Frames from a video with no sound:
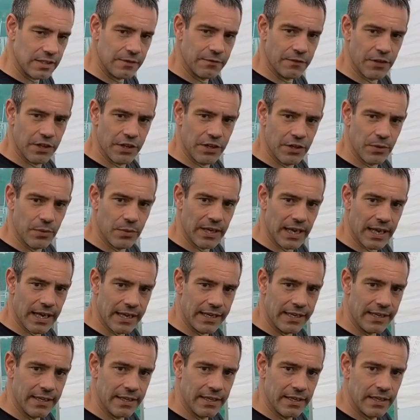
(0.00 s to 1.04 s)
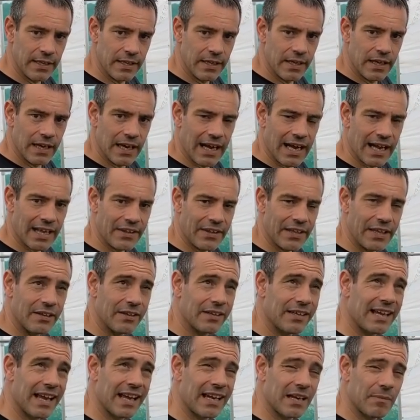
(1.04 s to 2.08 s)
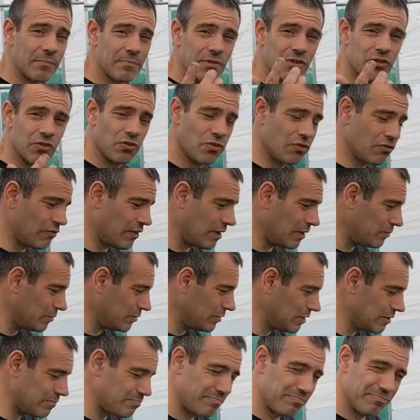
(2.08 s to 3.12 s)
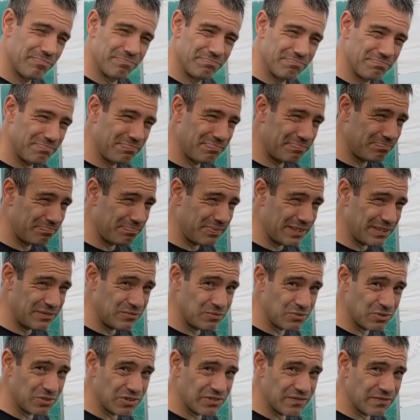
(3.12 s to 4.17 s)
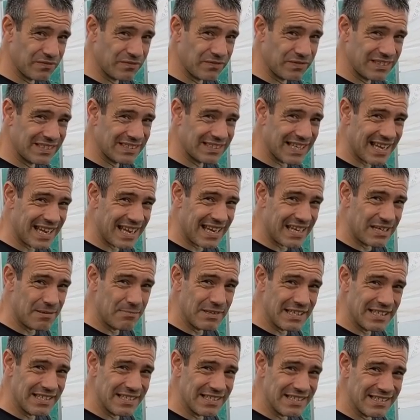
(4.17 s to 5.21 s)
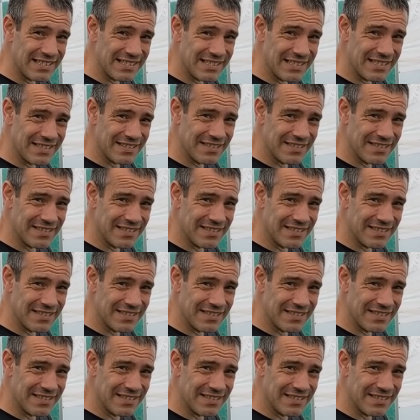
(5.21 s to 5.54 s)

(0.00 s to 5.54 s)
for the UK, and they'll get up to around about 10 meters.